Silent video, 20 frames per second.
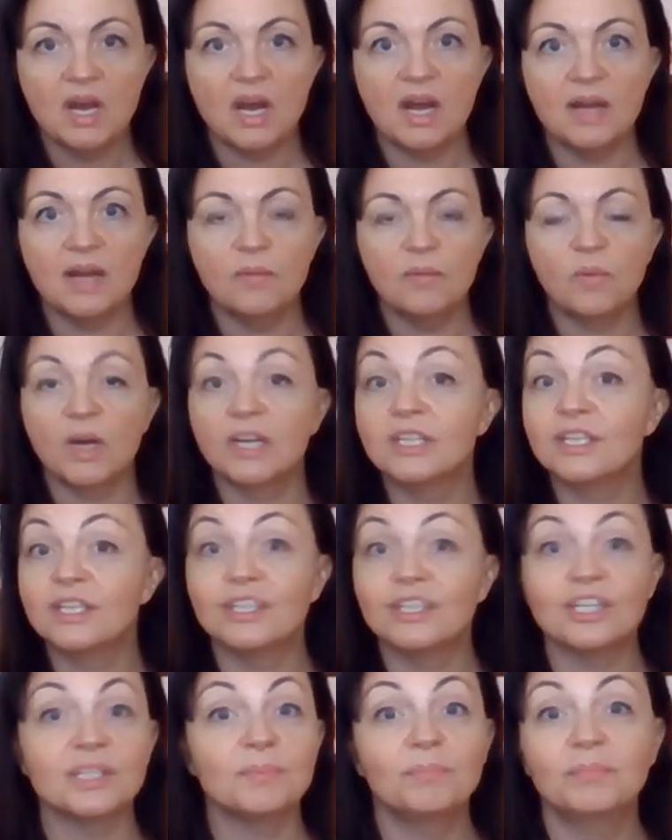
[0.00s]
I wanted to
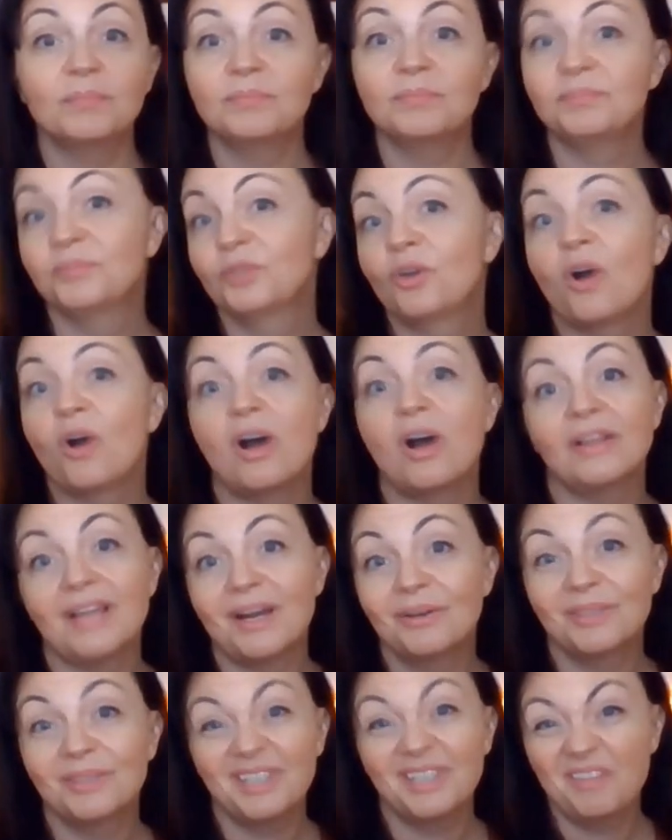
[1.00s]
just call
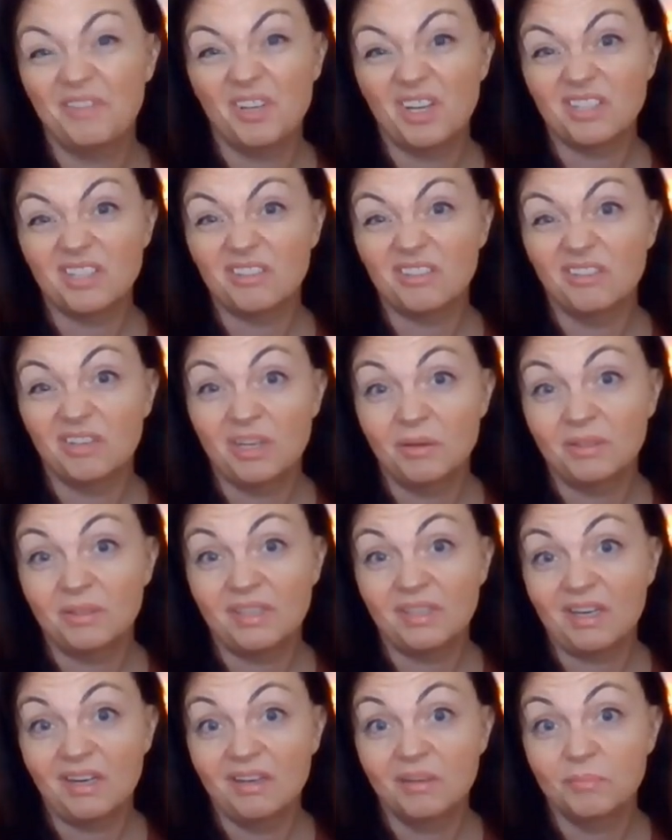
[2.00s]
out, if you guys are okay with
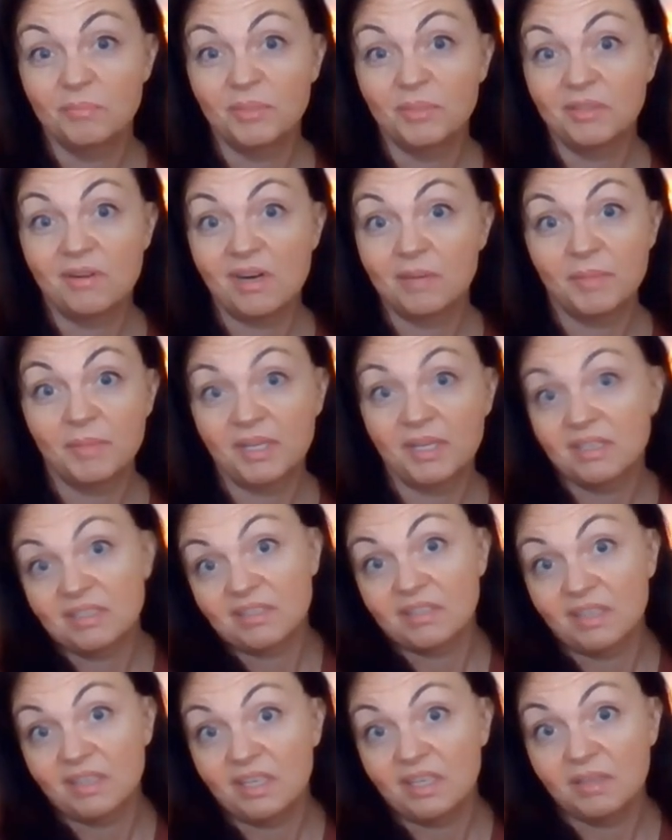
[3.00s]
that, I hope you are because
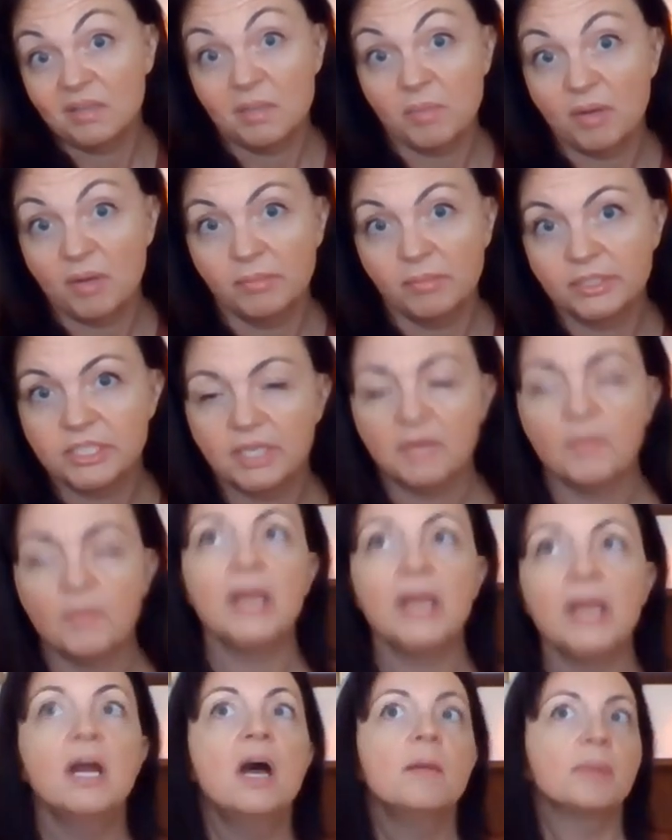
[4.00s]
it's going to get published
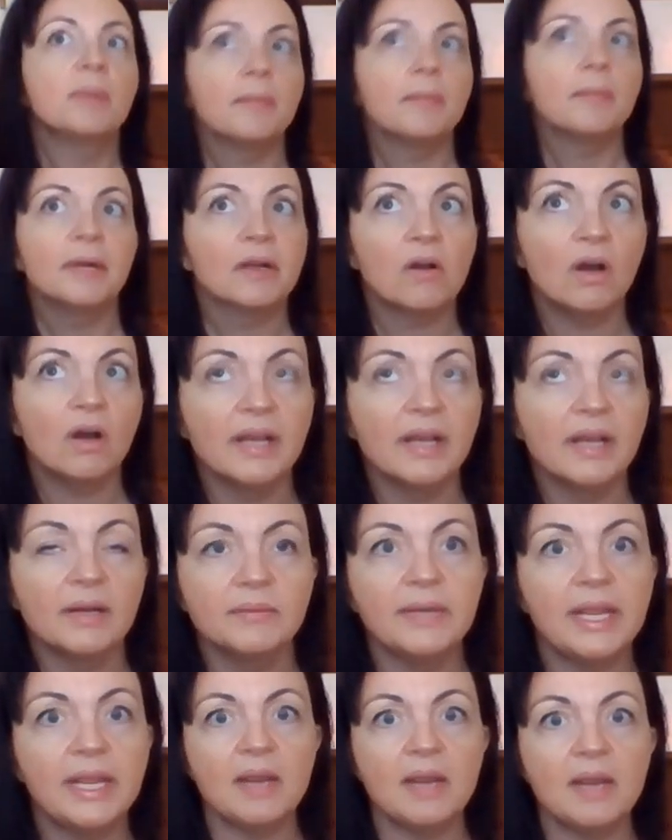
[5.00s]
anyway, but I'm going to call
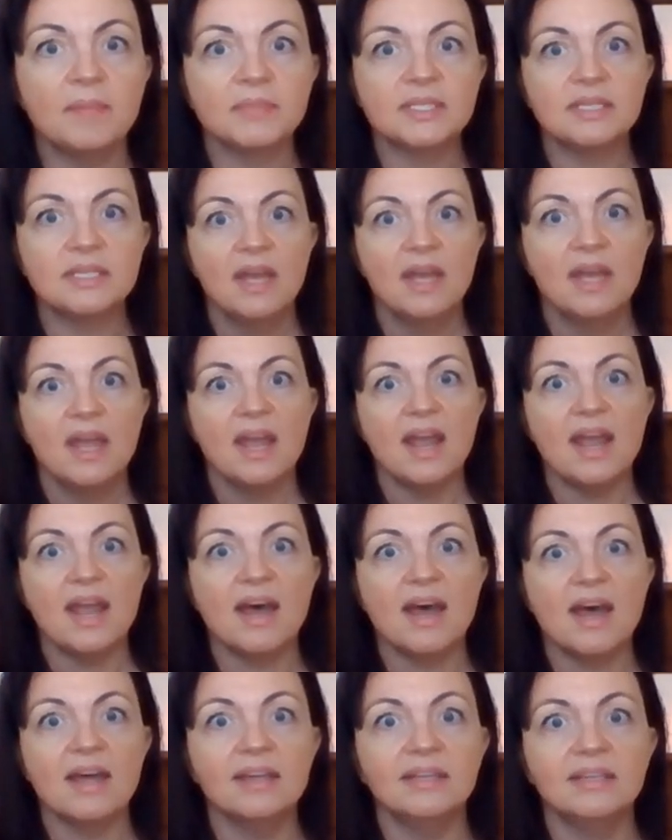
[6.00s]
out names.
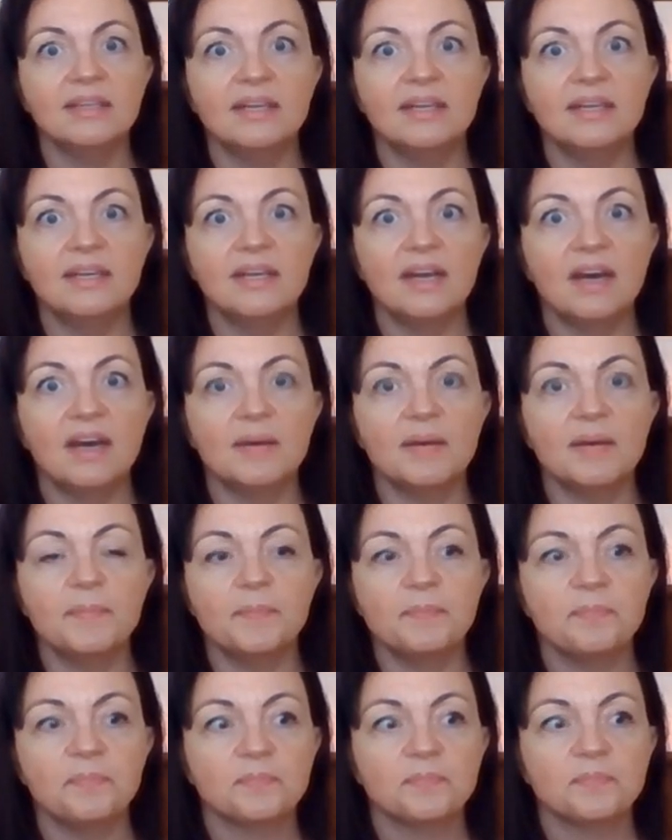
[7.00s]
And
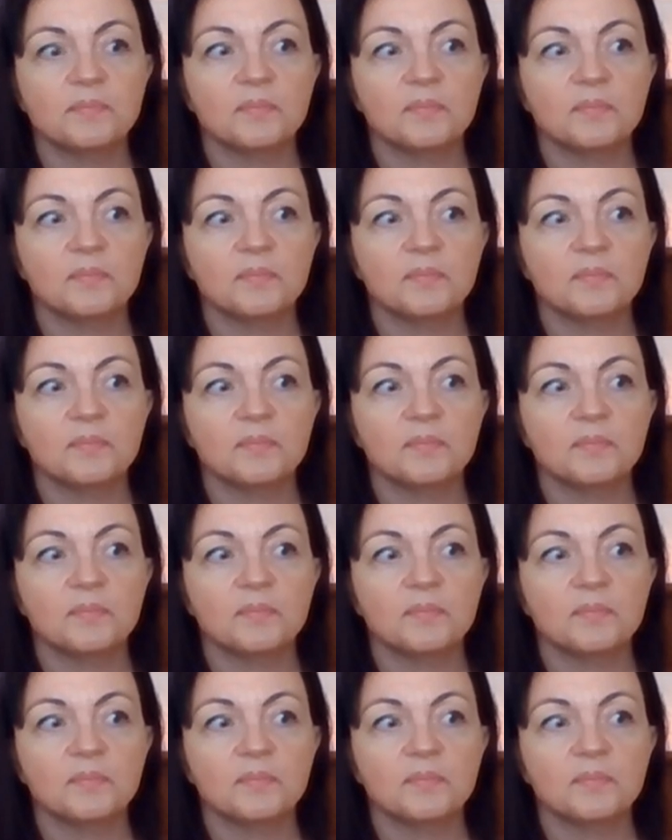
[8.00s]
um,